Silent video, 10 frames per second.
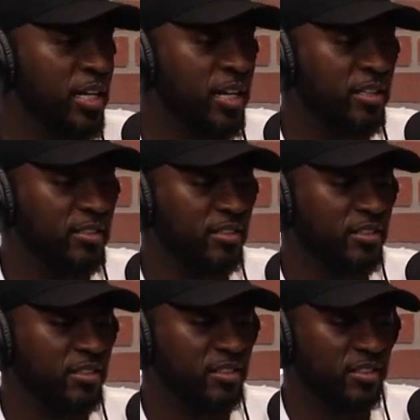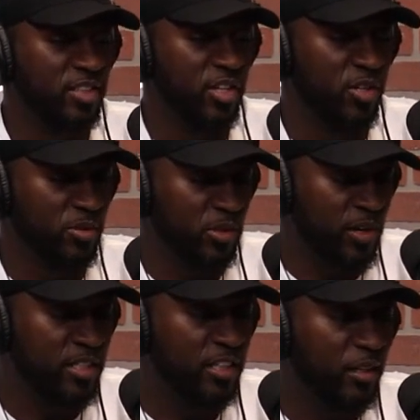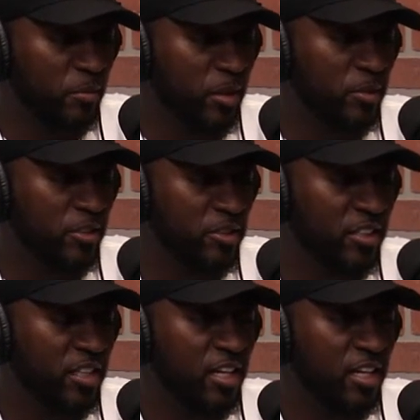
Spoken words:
as, great team members.